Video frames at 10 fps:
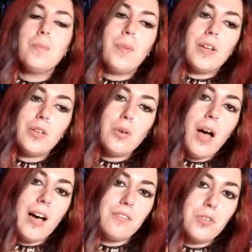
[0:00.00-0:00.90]
but you'll
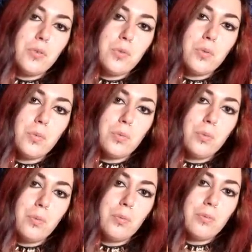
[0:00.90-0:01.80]
have to
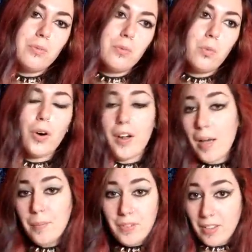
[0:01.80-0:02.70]
work
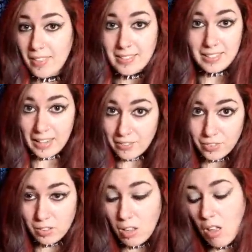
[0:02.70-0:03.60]
up to this
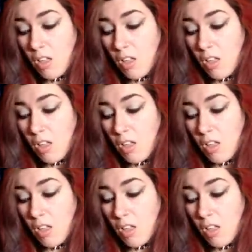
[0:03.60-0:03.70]
level.